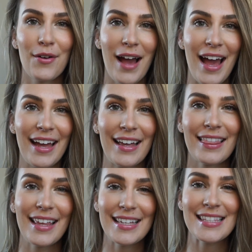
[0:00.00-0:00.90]
Okay,
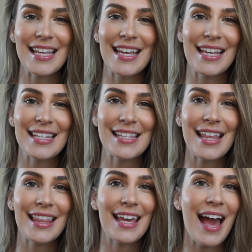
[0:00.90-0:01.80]
this
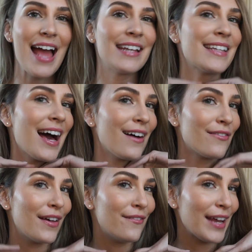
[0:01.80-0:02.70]
is the end
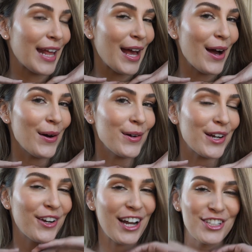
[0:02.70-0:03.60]
of the video.
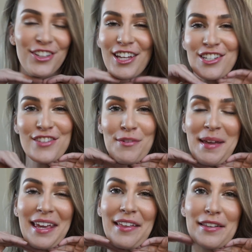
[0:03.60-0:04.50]
Congratulations for
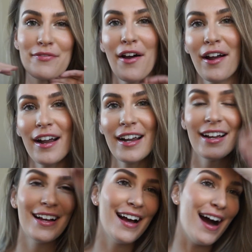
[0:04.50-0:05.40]
making it this far.
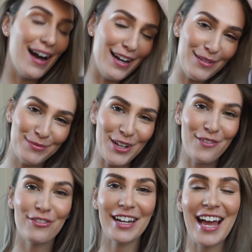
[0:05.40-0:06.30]

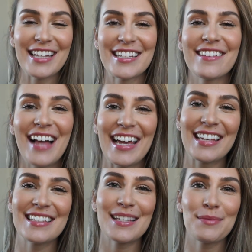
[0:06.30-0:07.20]
Don't forget to like
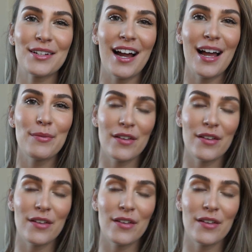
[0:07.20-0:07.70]
and subscribe